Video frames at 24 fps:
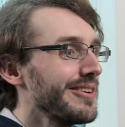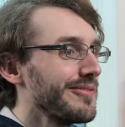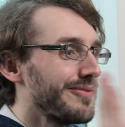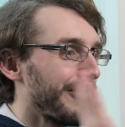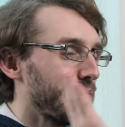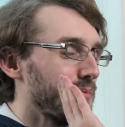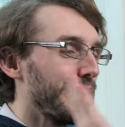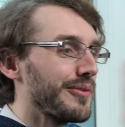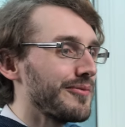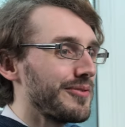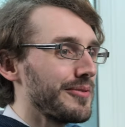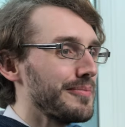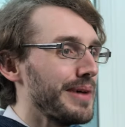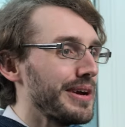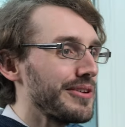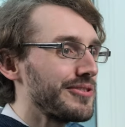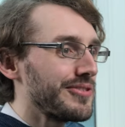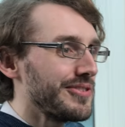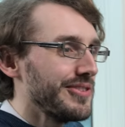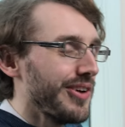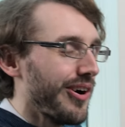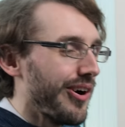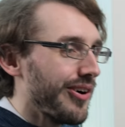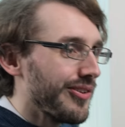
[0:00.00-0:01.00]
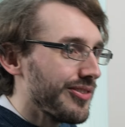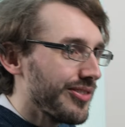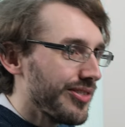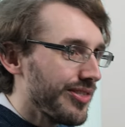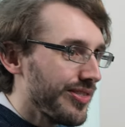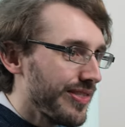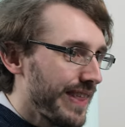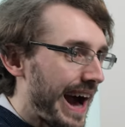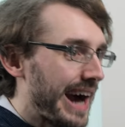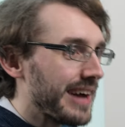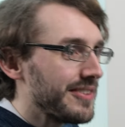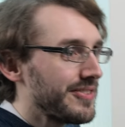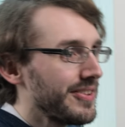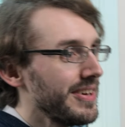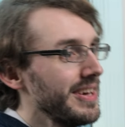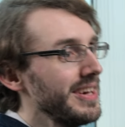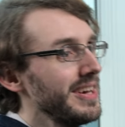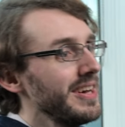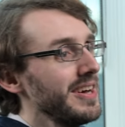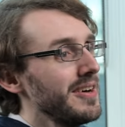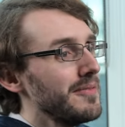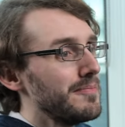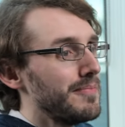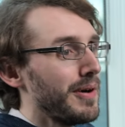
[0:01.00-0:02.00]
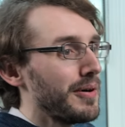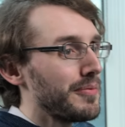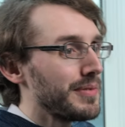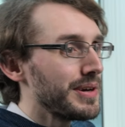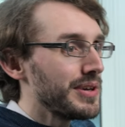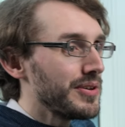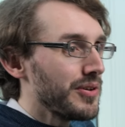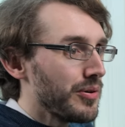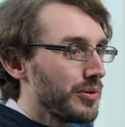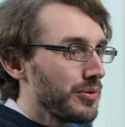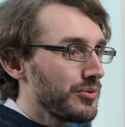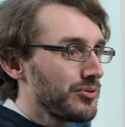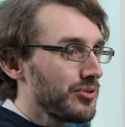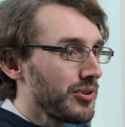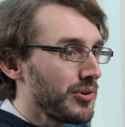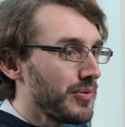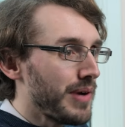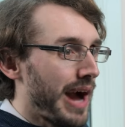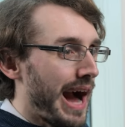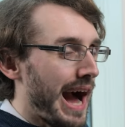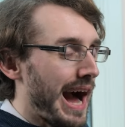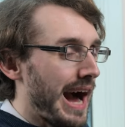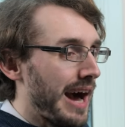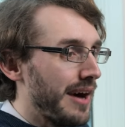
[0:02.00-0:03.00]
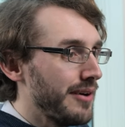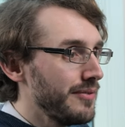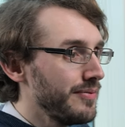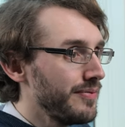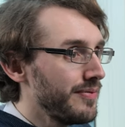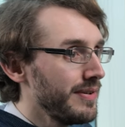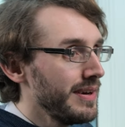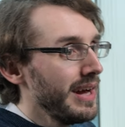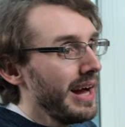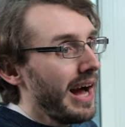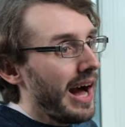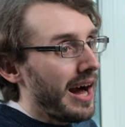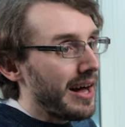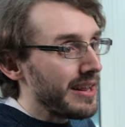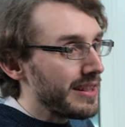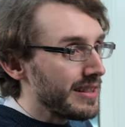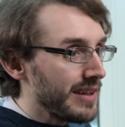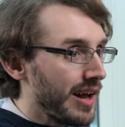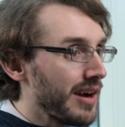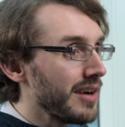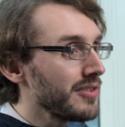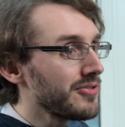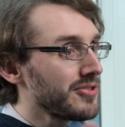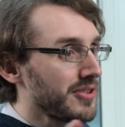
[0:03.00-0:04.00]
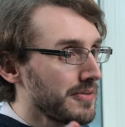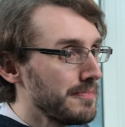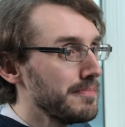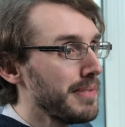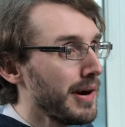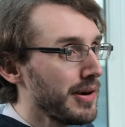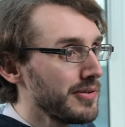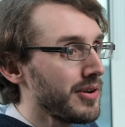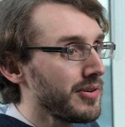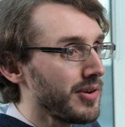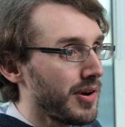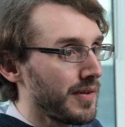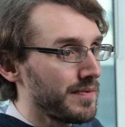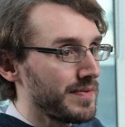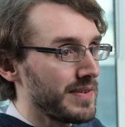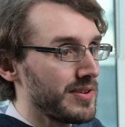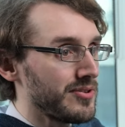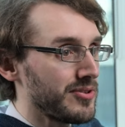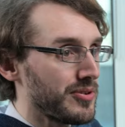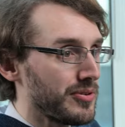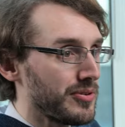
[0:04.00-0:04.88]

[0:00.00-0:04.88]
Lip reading: for more information on that. But we also have a large component of this